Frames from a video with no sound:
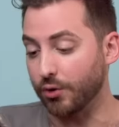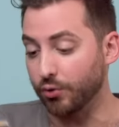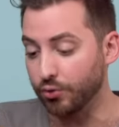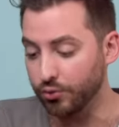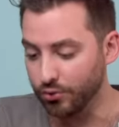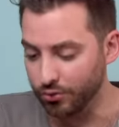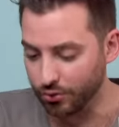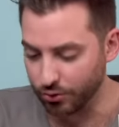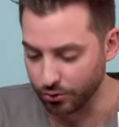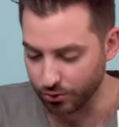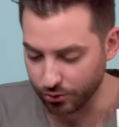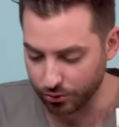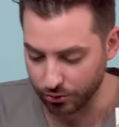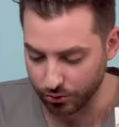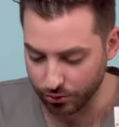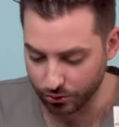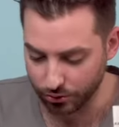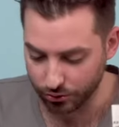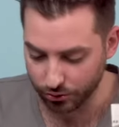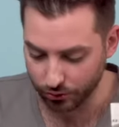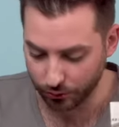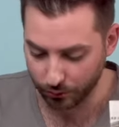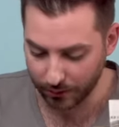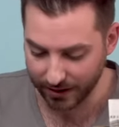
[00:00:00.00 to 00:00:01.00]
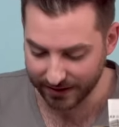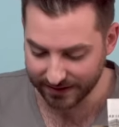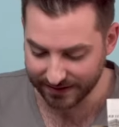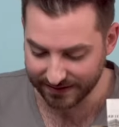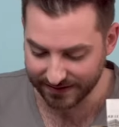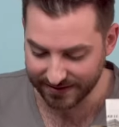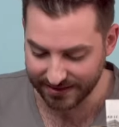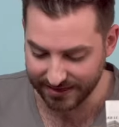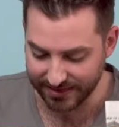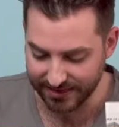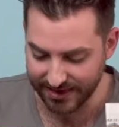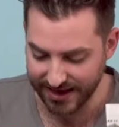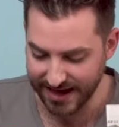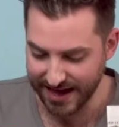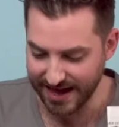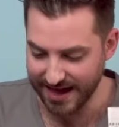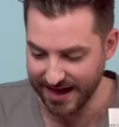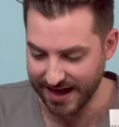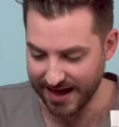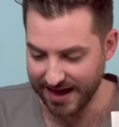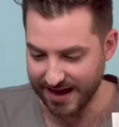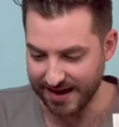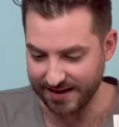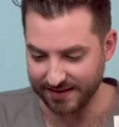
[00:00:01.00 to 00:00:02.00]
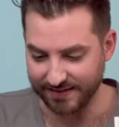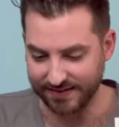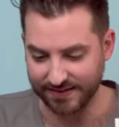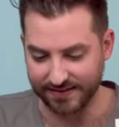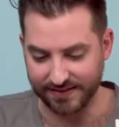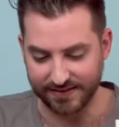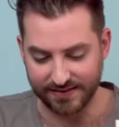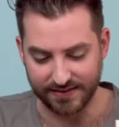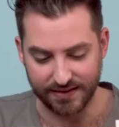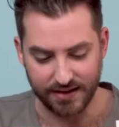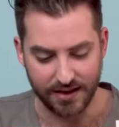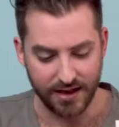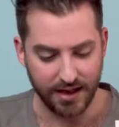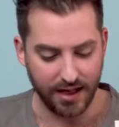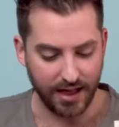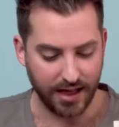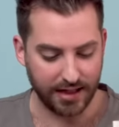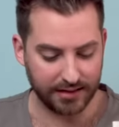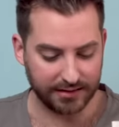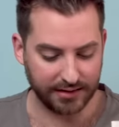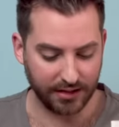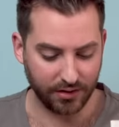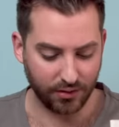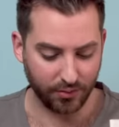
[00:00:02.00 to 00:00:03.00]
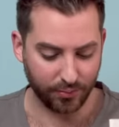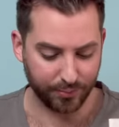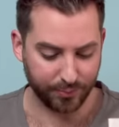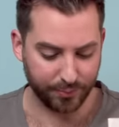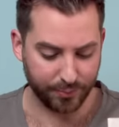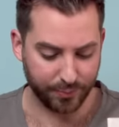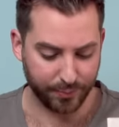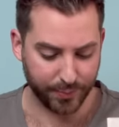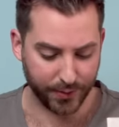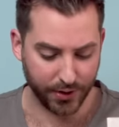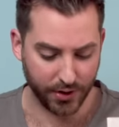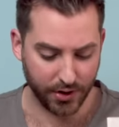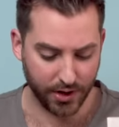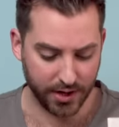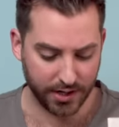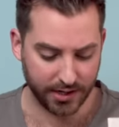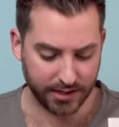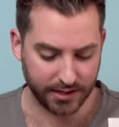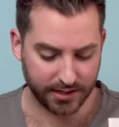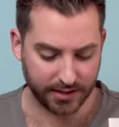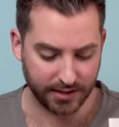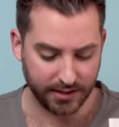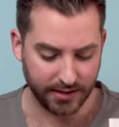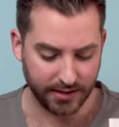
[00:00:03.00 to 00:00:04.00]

Ooh, what's this? A little book?